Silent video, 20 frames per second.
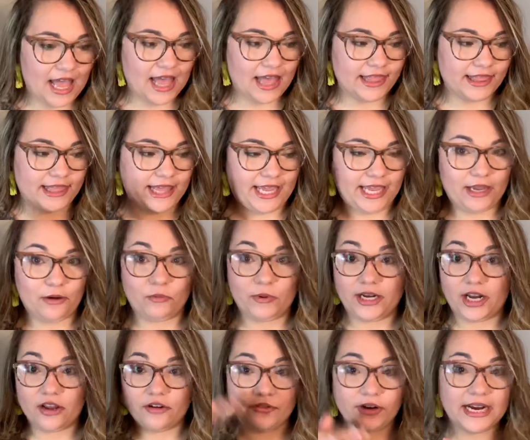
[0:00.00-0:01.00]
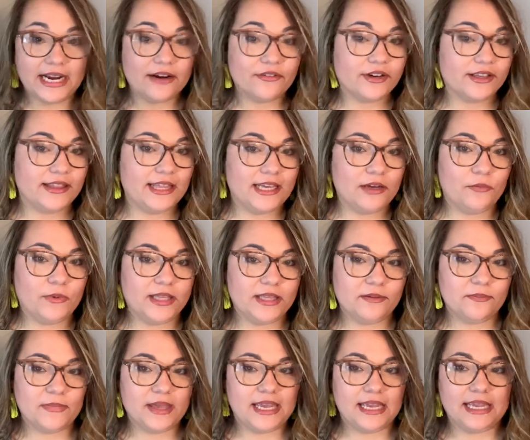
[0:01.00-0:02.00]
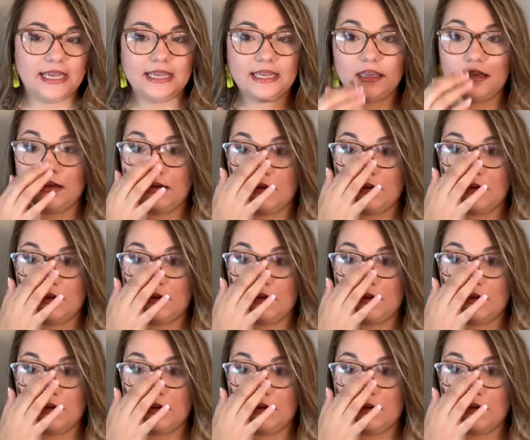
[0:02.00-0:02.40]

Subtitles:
They went over everything with me,